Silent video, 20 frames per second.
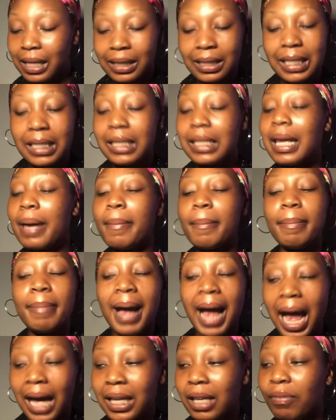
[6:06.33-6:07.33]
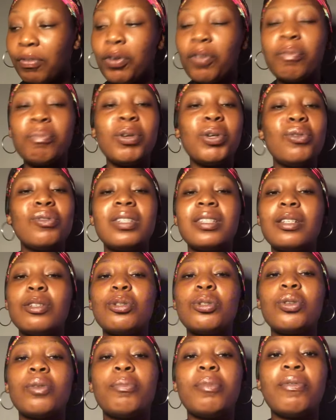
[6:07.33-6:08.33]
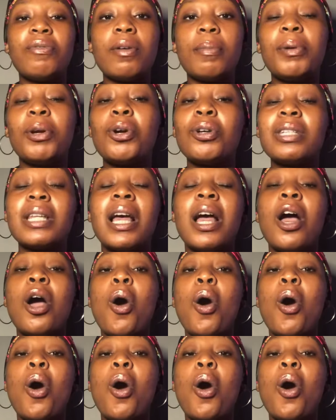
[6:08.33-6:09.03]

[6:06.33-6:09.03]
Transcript: disembark if you've been using this soap before, because